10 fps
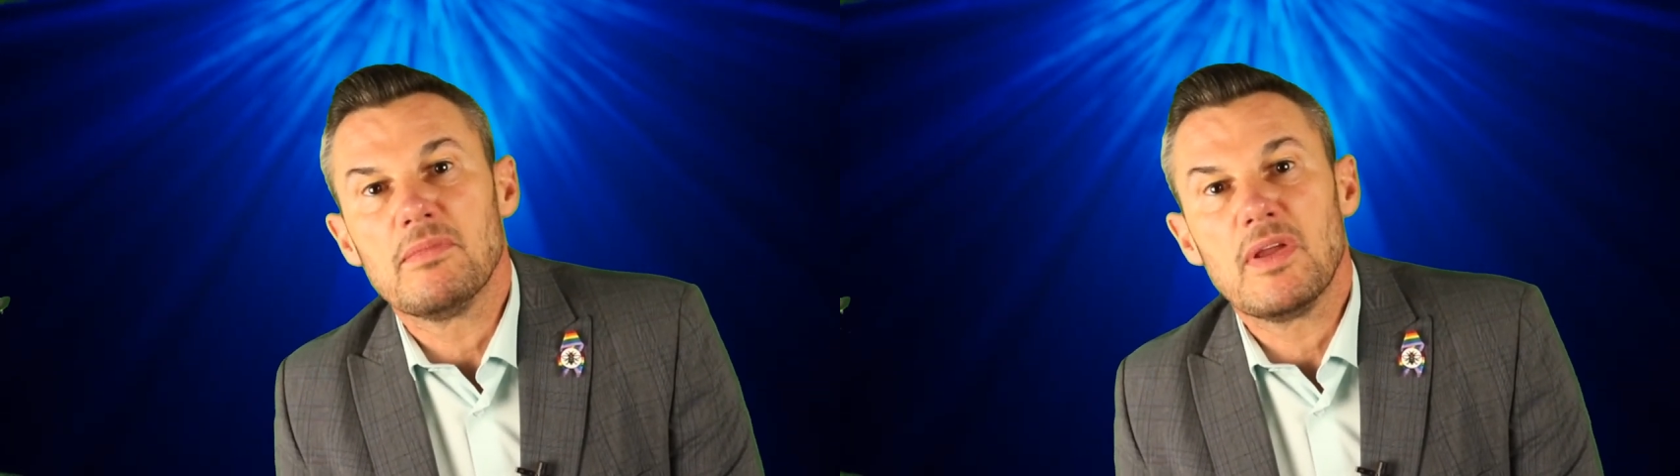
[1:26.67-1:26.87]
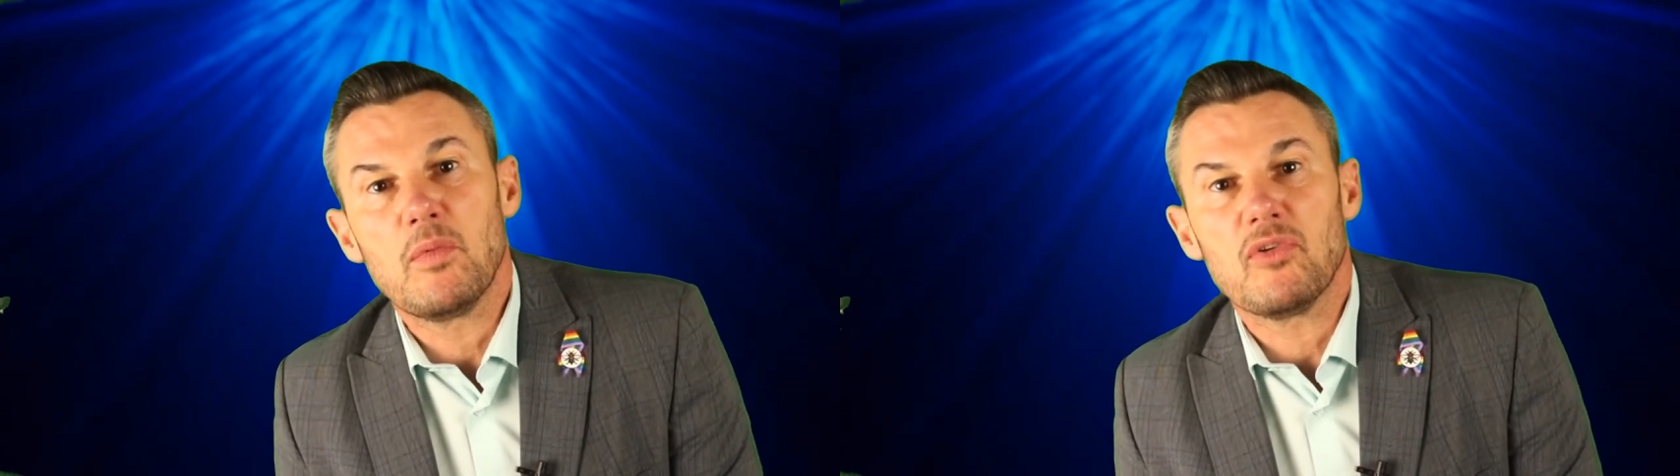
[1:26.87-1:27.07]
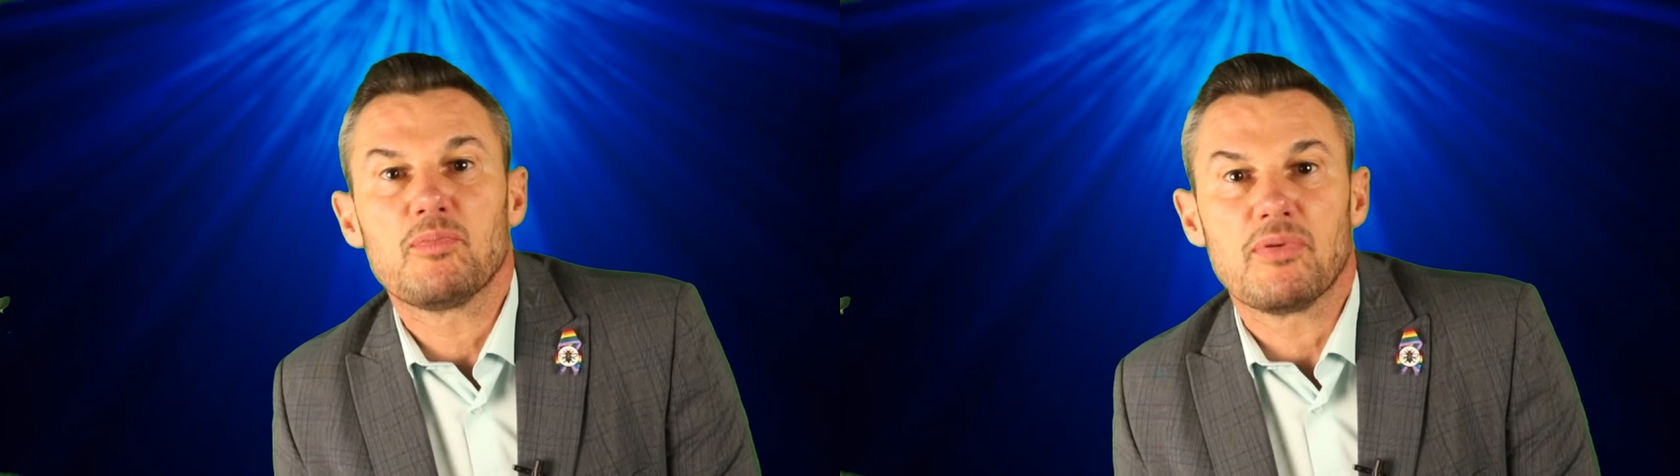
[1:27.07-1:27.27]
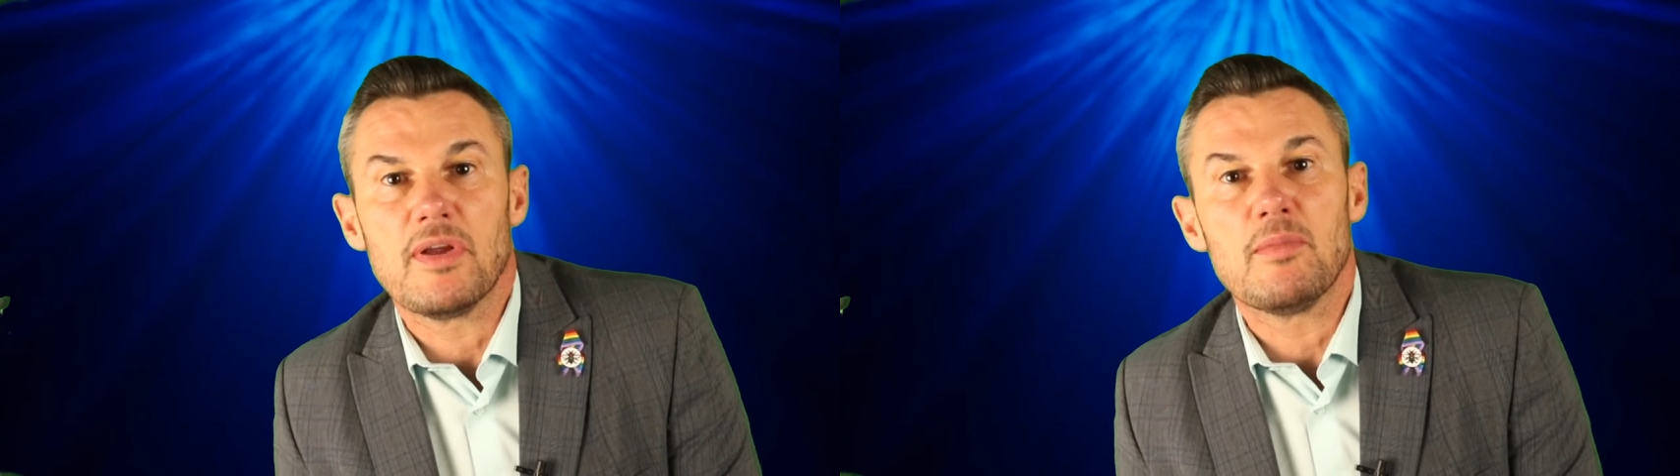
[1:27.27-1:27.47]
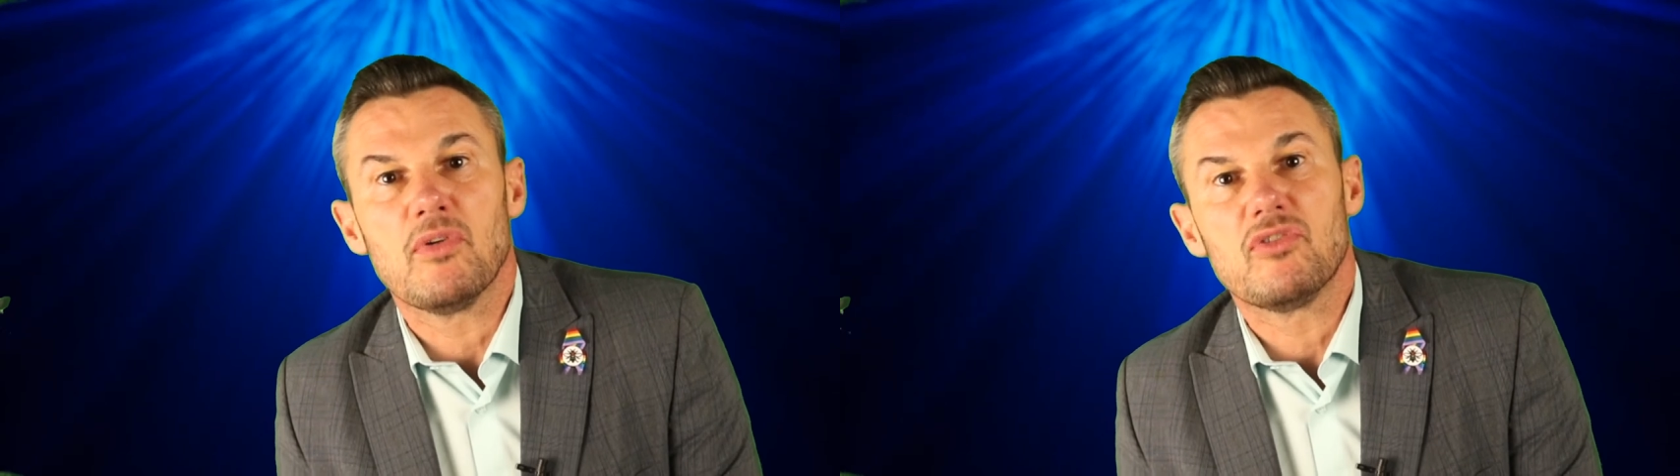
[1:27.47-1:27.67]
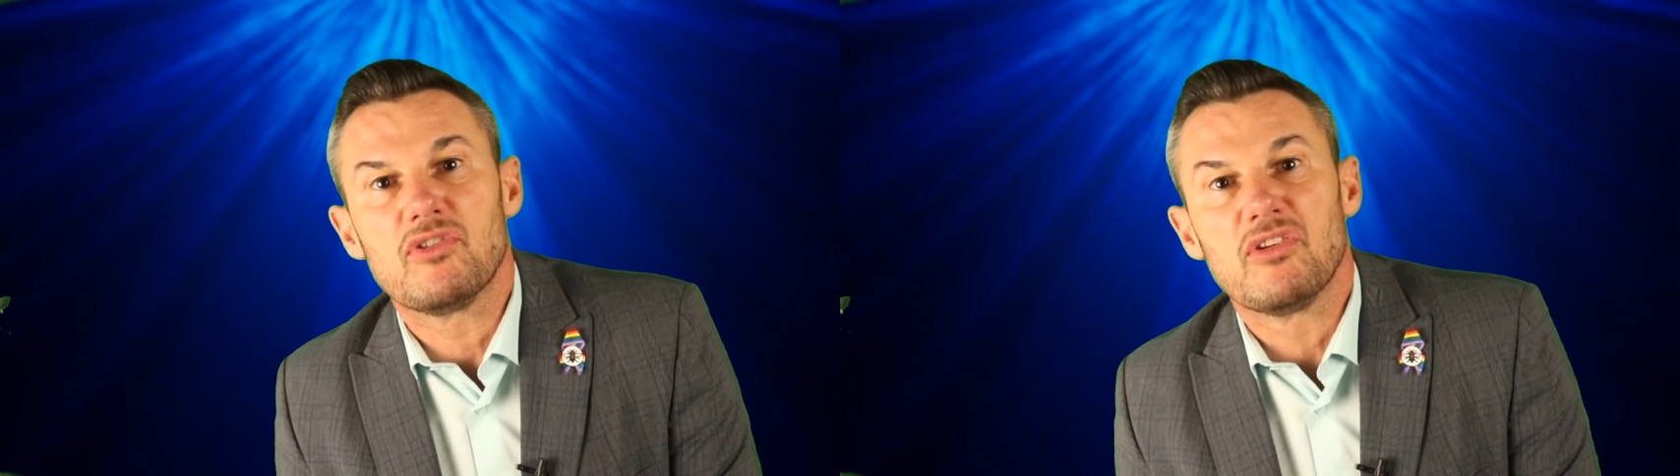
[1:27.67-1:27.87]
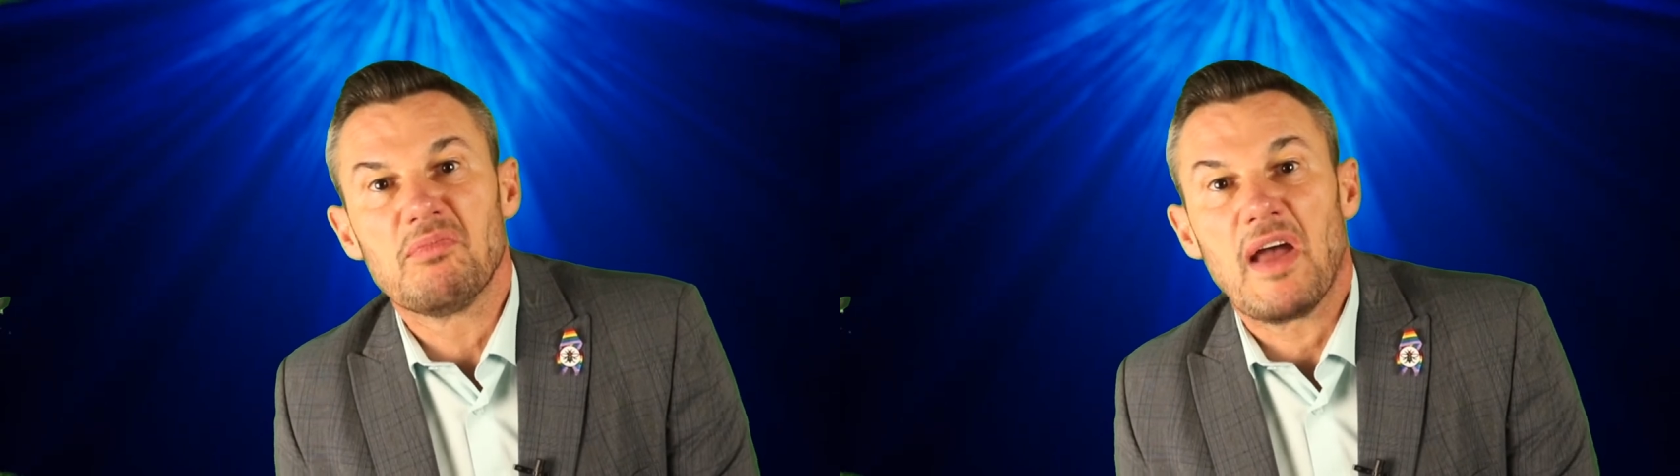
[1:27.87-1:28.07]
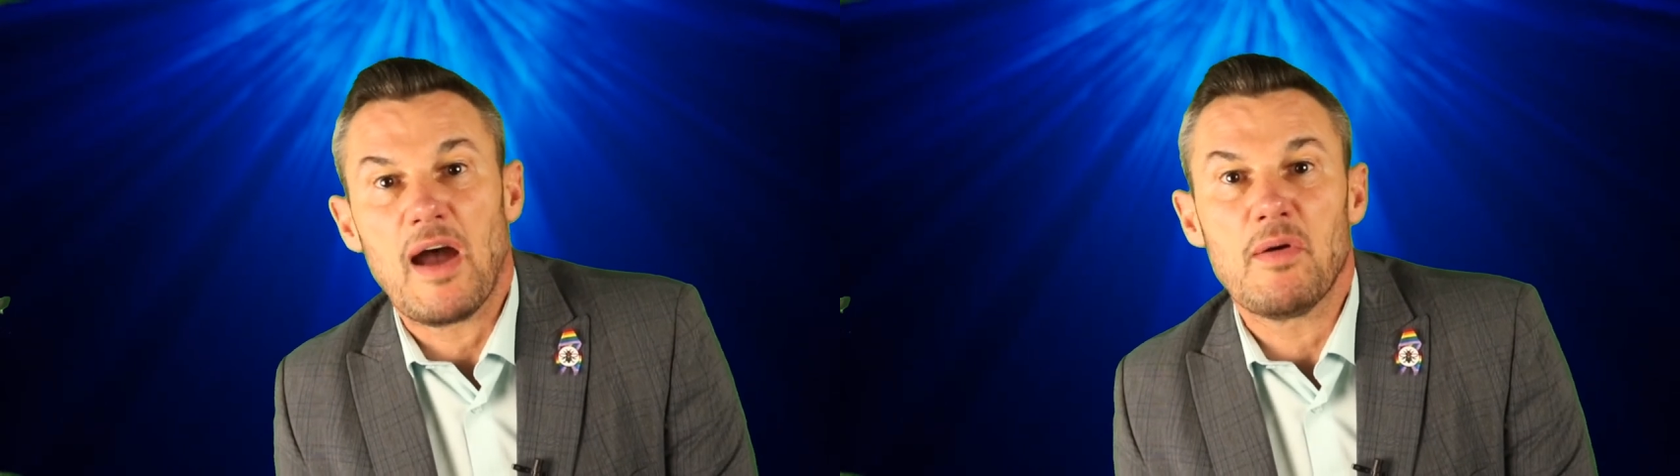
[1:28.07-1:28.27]
it was pretty much
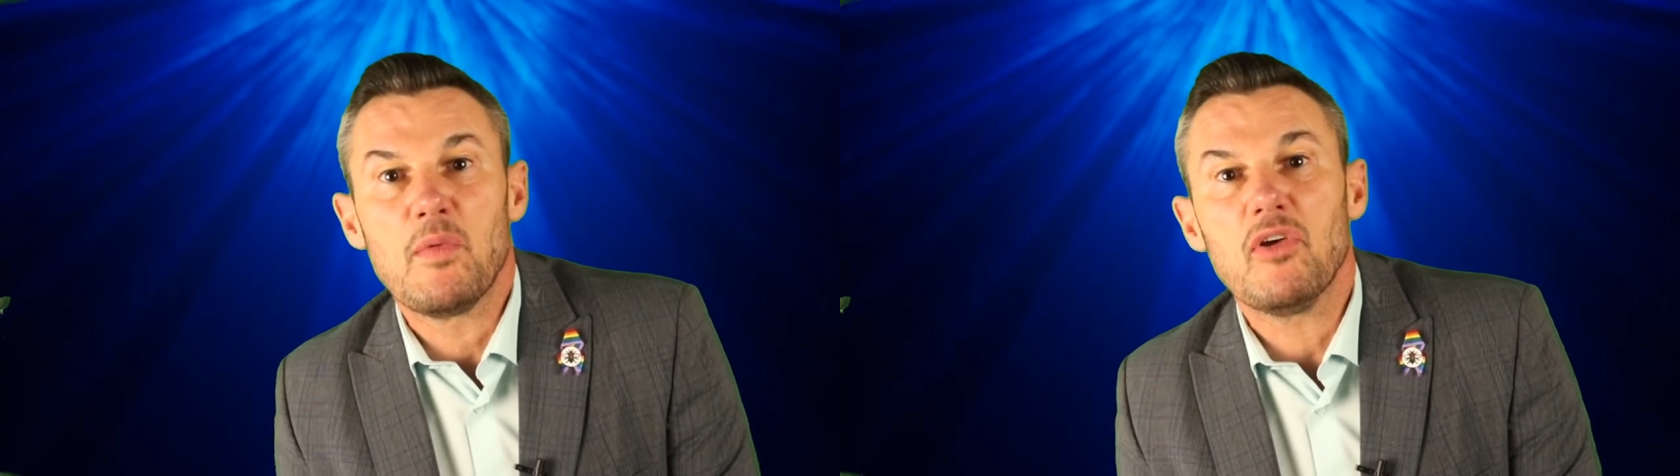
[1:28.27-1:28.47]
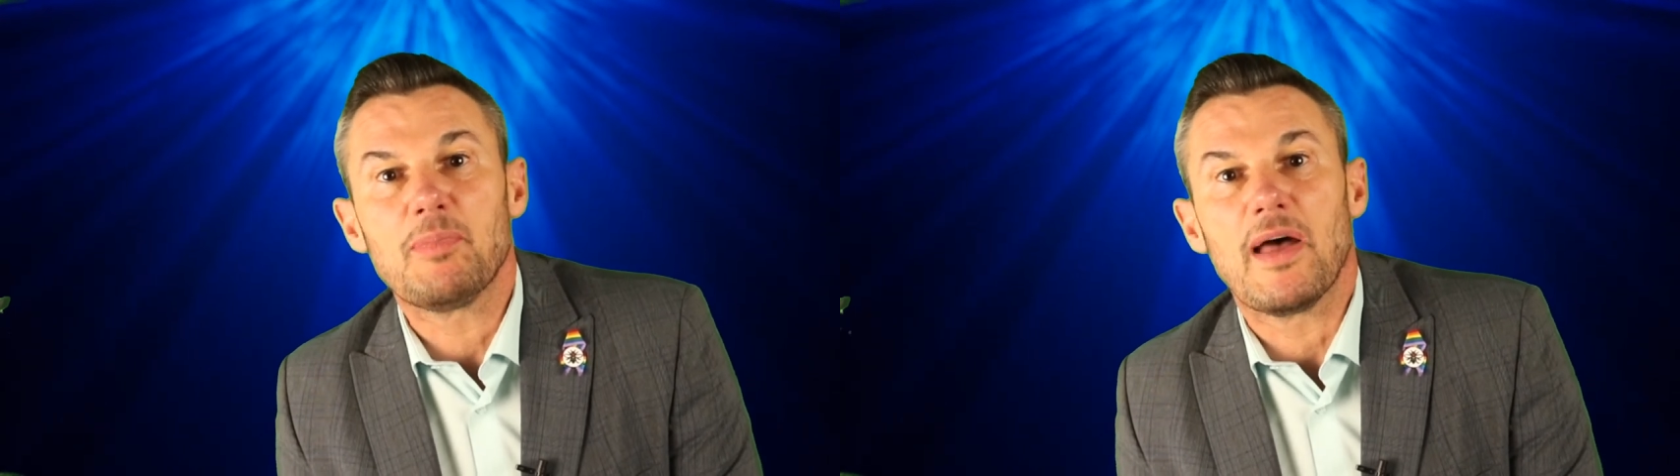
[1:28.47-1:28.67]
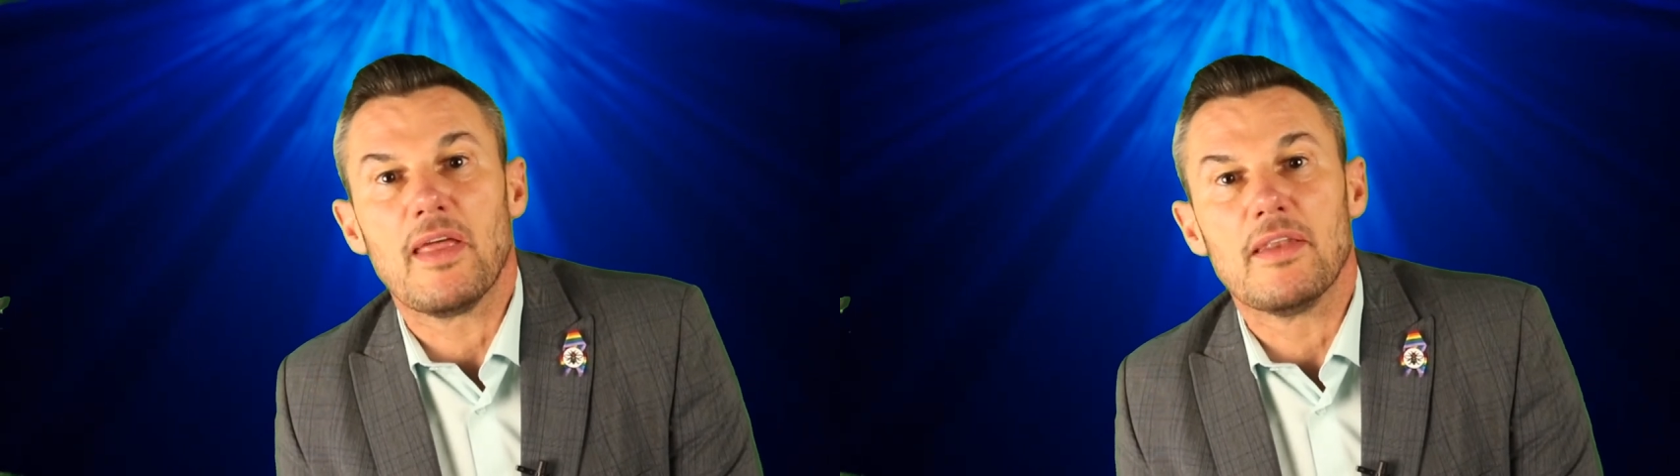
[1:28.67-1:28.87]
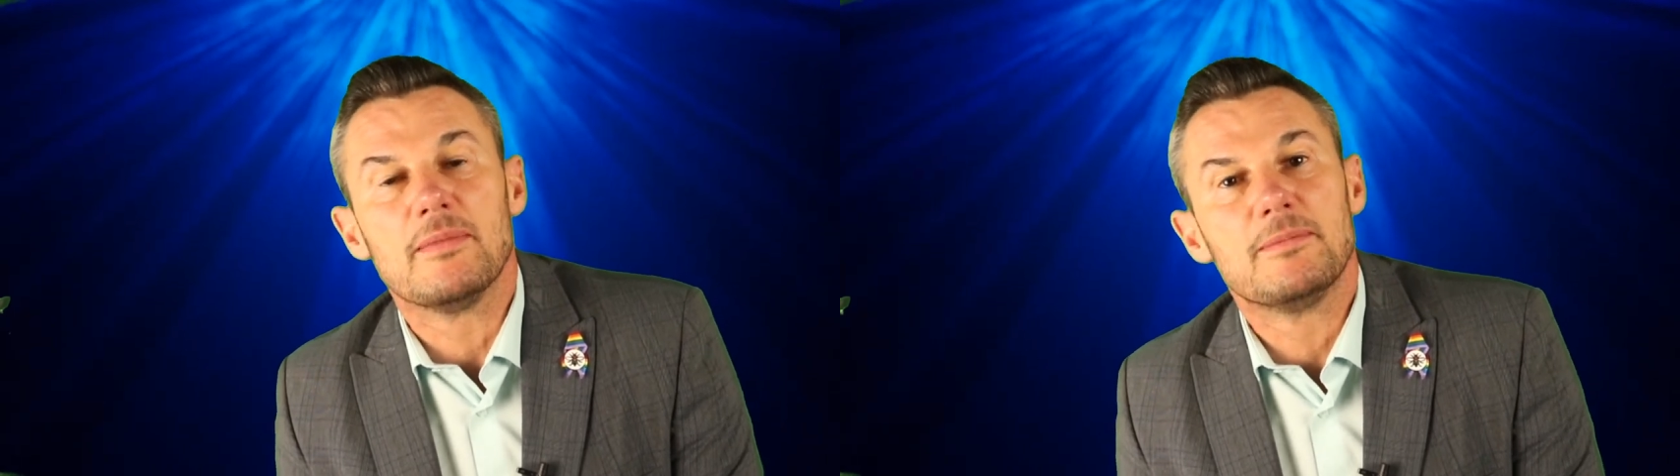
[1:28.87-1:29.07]
how it was back then.